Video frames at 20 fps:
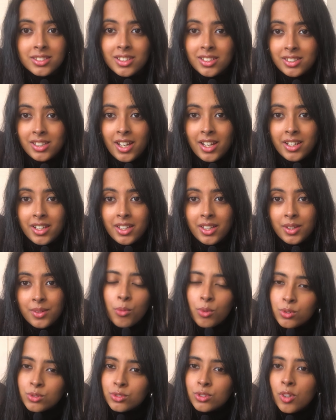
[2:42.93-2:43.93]
designing.
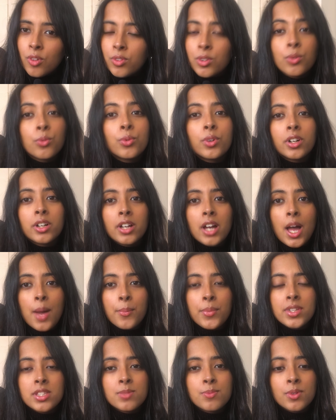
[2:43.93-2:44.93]
Most of the work
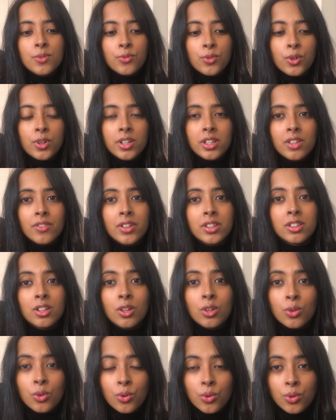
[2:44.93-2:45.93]
happens before even
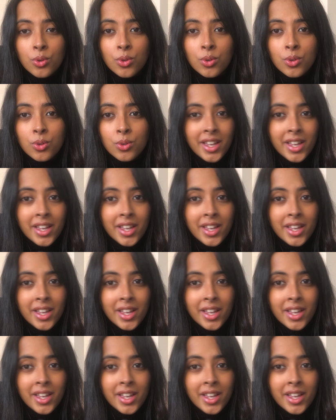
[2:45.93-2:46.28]
the logo